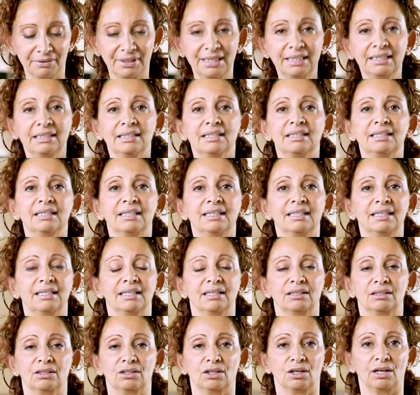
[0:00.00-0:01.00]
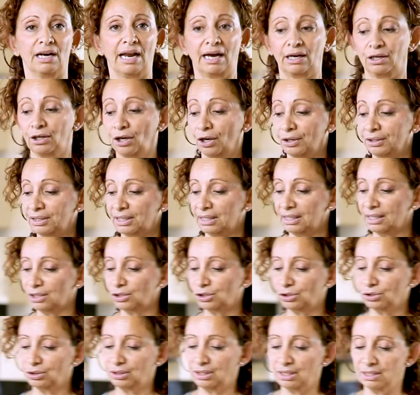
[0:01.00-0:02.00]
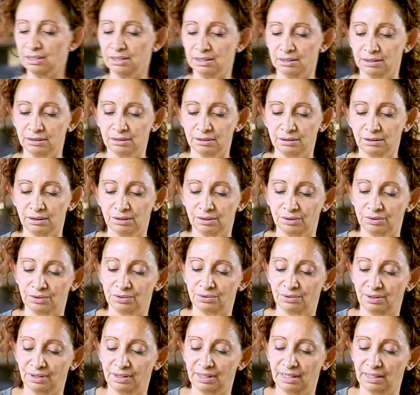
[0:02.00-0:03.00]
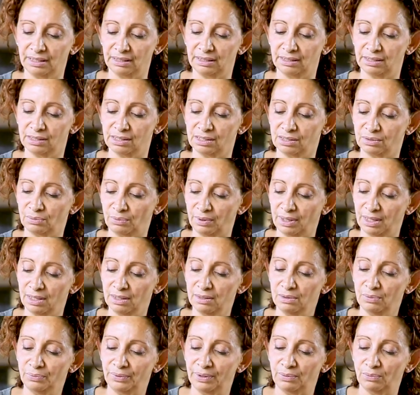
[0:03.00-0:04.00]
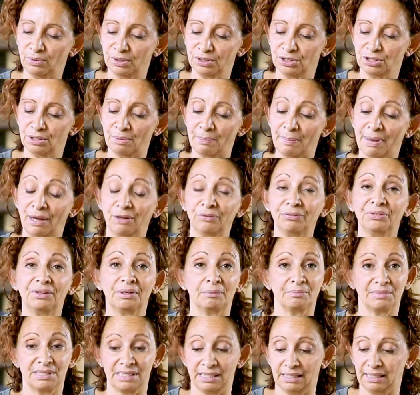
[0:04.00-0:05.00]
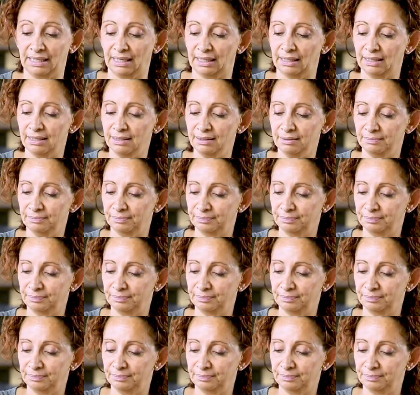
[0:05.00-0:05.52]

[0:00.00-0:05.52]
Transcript: in, got our coconut sugar. Let's throw that in as well. We want to melt them together.